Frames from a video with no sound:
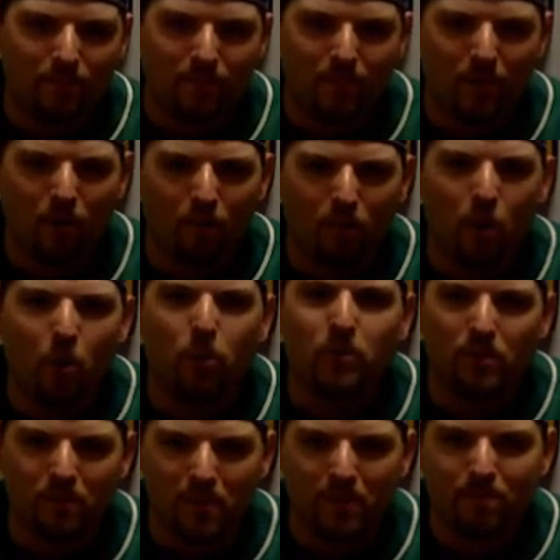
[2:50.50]
most
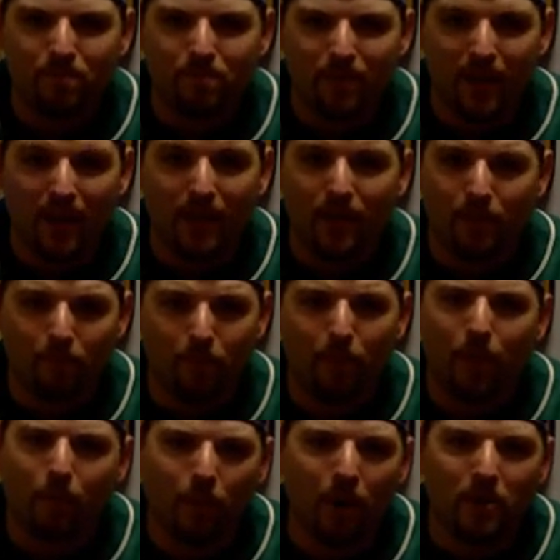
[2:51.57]
of it and the
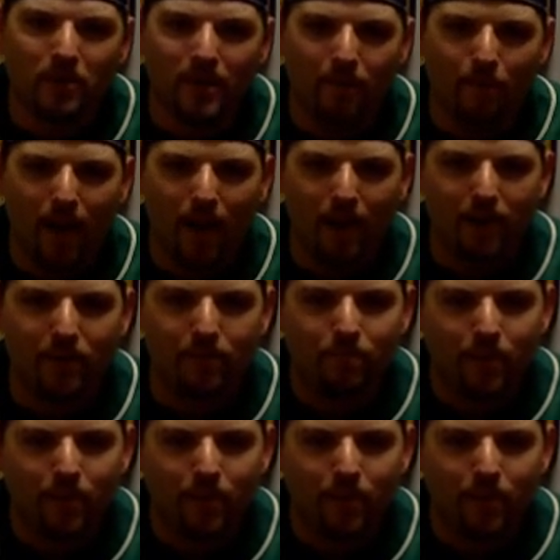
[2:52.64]
parts that mattered.